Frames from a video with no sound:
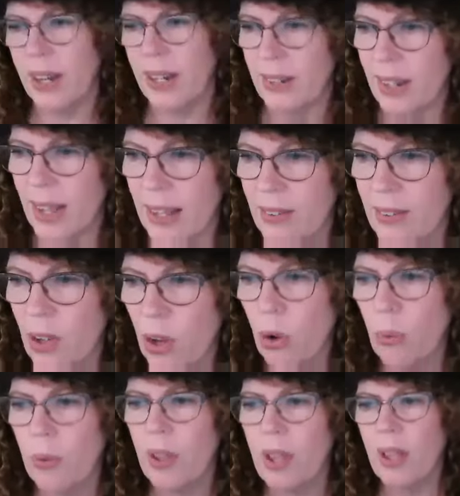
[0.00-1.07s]
yeah.
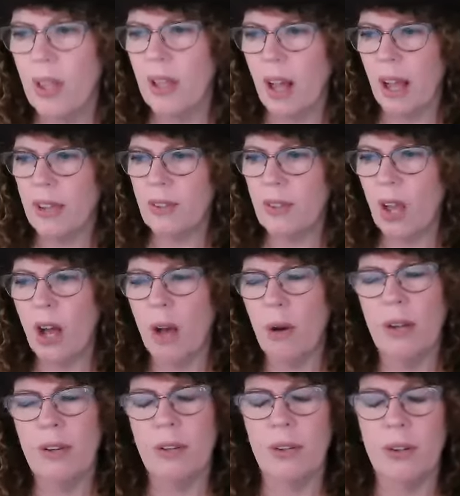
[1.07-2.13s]
So I saw
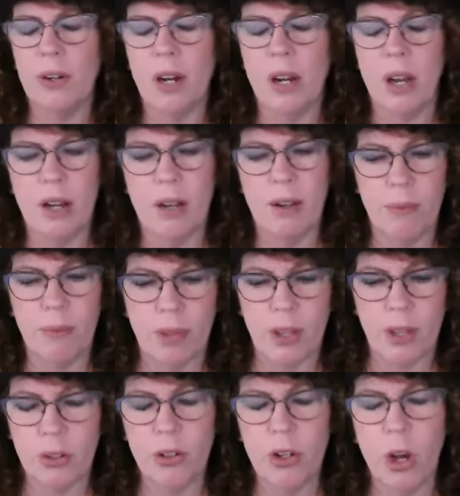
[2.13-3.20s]
on your
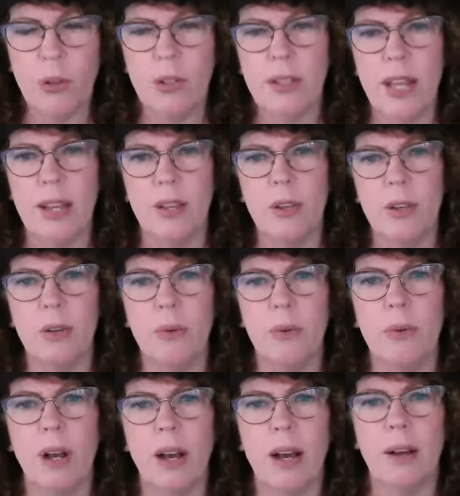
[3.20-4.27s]
in your notes that
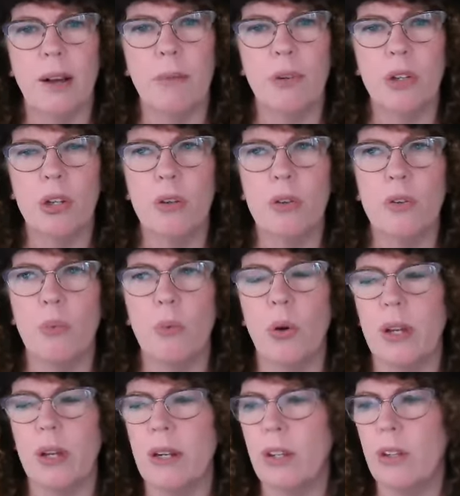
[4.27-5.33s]
you choose
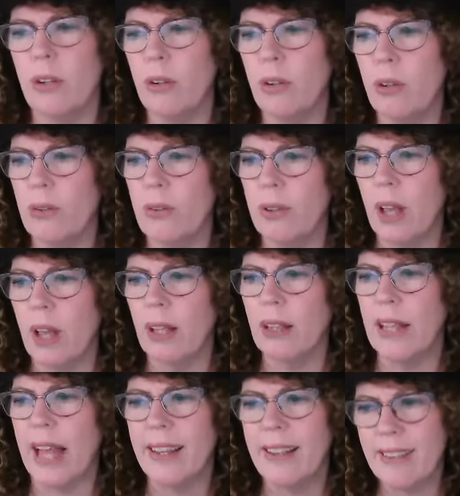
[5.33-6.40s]
wood and you use a
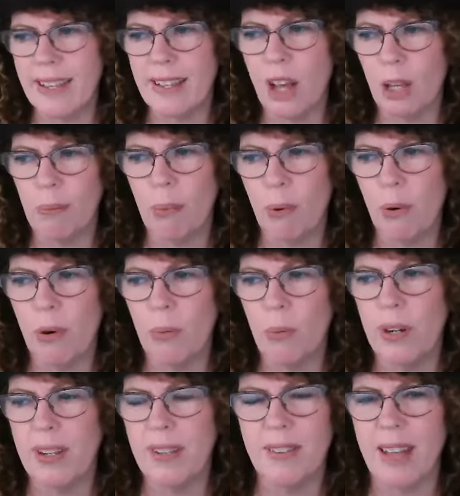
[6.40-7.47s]
legacy cut board.
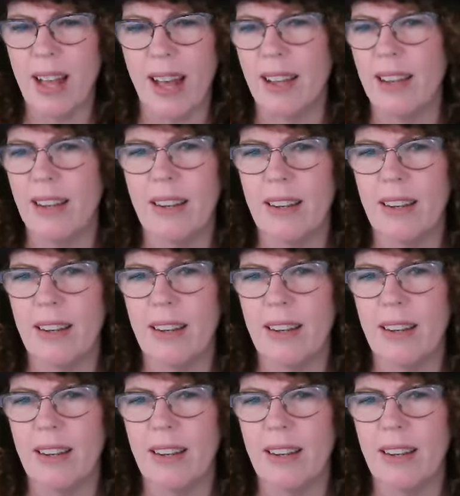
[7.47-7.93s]
What is that?